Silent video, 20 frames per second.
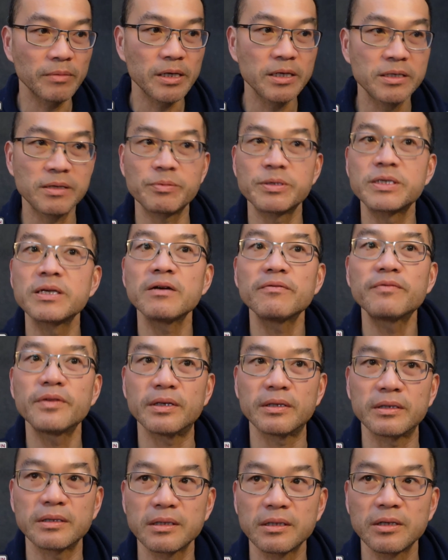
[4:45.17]

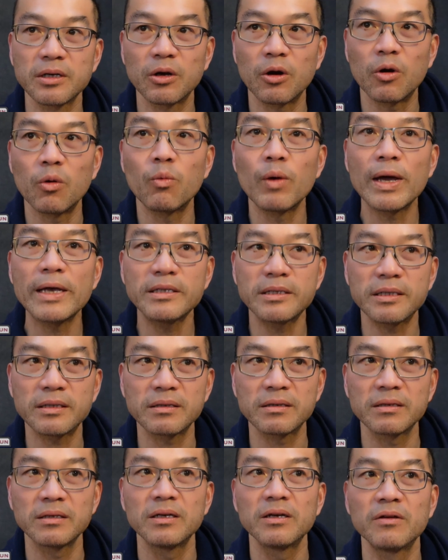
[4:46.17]
subservient or waiting
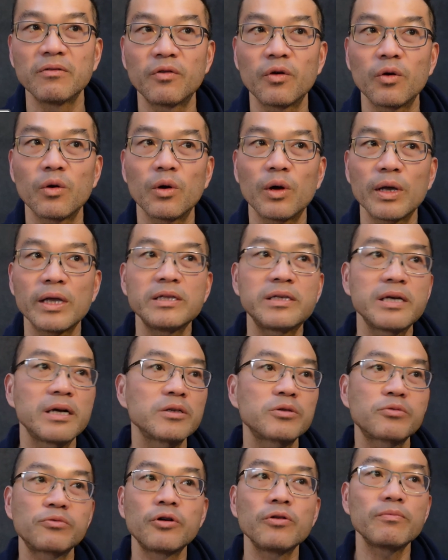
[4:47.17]
for Intel's
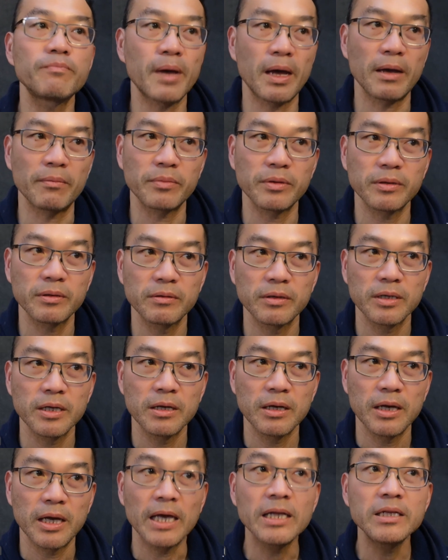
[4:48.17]
roadmap.
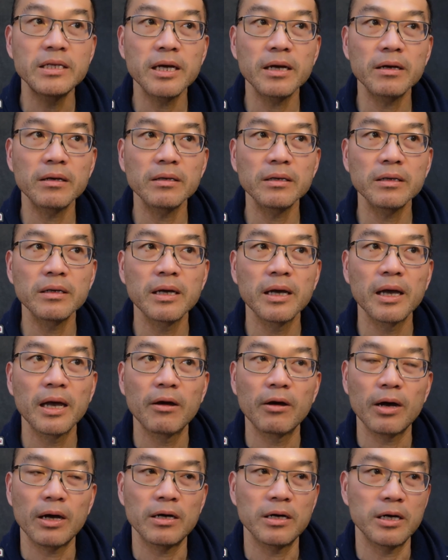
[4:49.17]
Intel
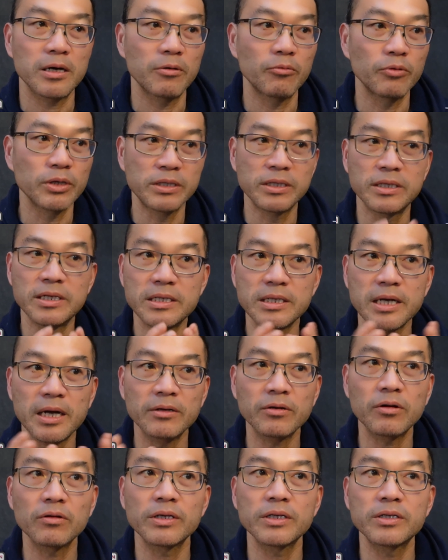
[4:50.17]
would design
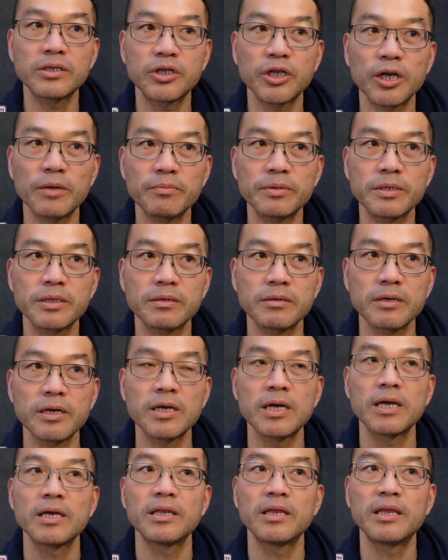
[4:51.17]
all these chips.
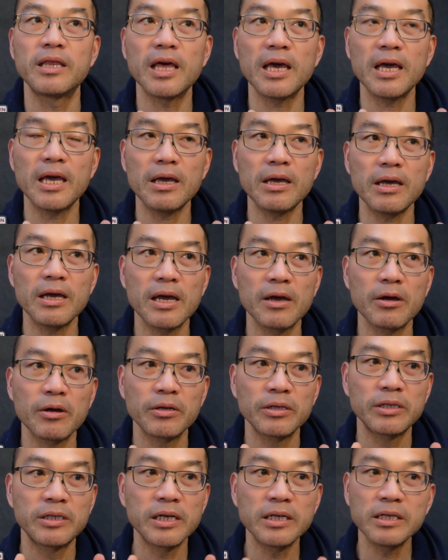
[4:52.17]
They
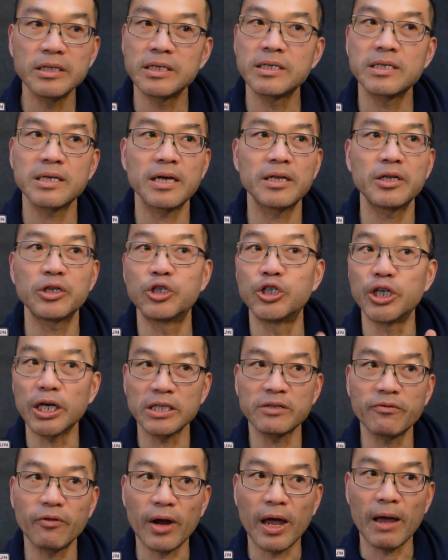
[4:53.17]
didn't design it
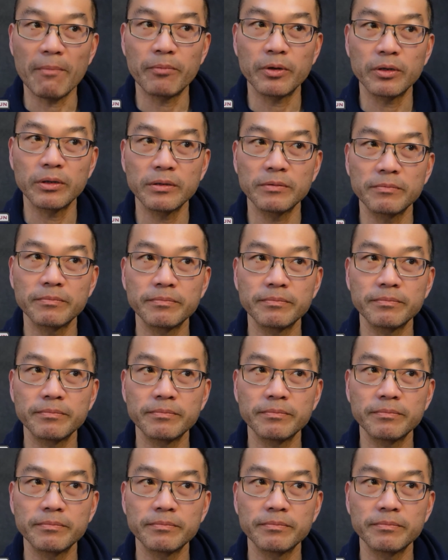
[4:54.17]
just for Apple.